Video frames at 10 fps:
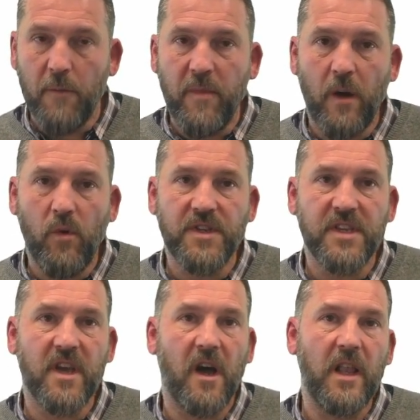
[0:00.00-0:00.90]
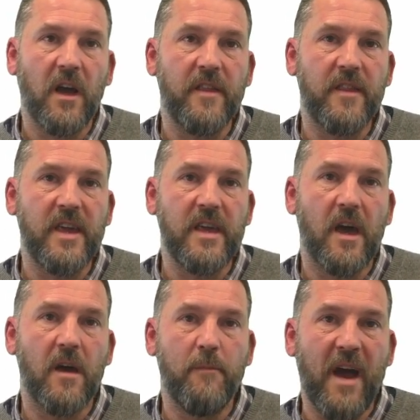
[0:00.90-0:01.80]
I wanted to highlight the
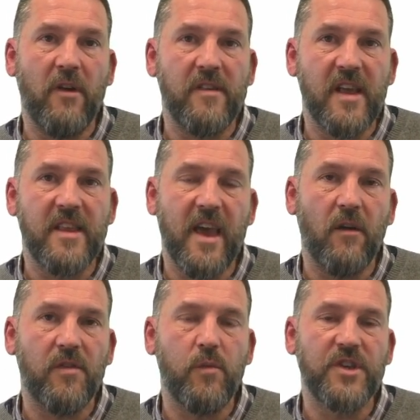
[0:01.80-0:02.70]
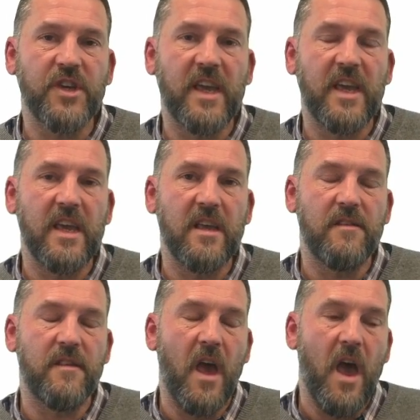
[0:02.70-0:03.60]
BARRATT Z House, which
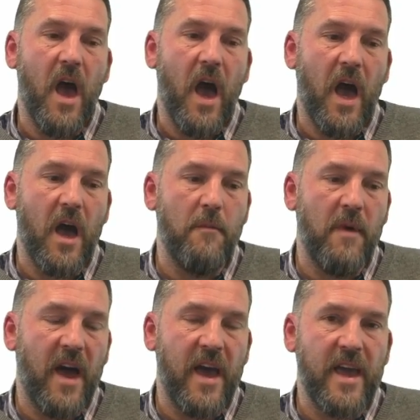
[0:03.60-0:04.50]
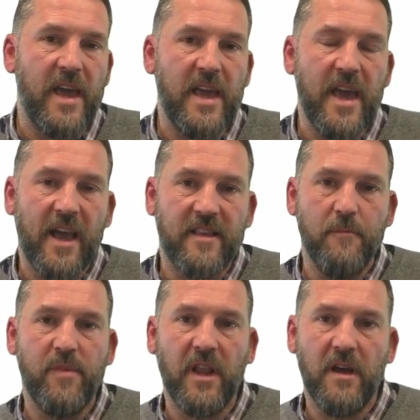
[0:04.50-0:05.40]
is a
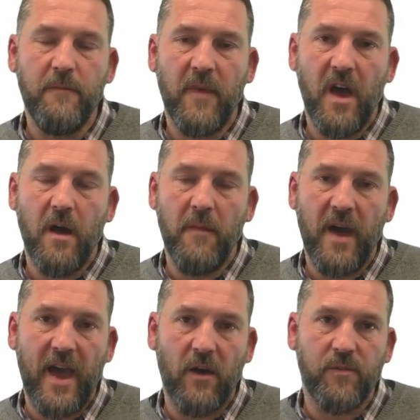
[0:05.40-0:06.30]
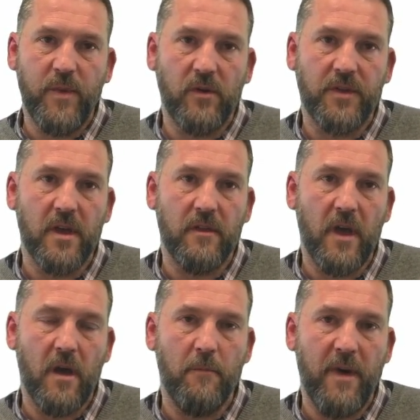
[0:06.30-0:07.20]
exemplar house build that
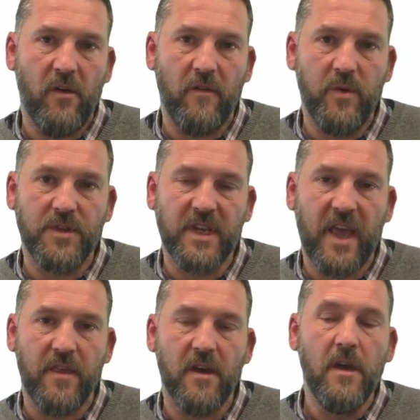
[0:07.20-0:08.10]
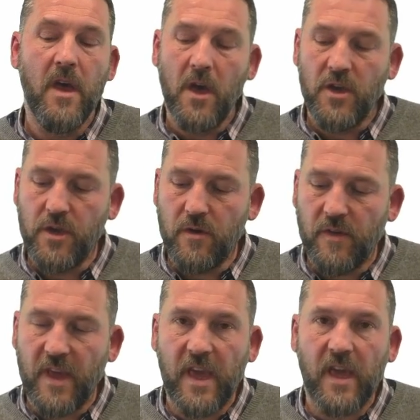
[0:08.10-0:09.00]
BARRATT have put together
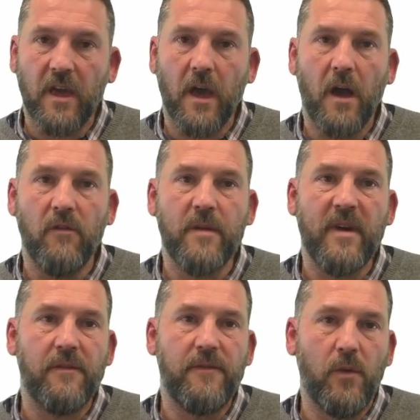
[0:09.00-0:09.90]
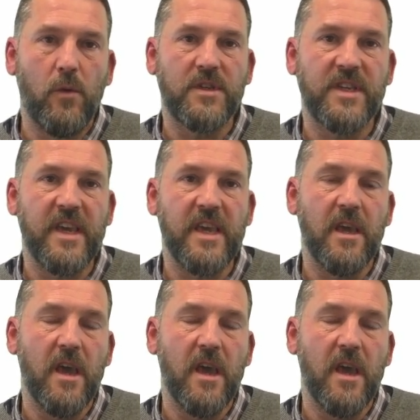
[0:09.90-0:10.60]
using around about 40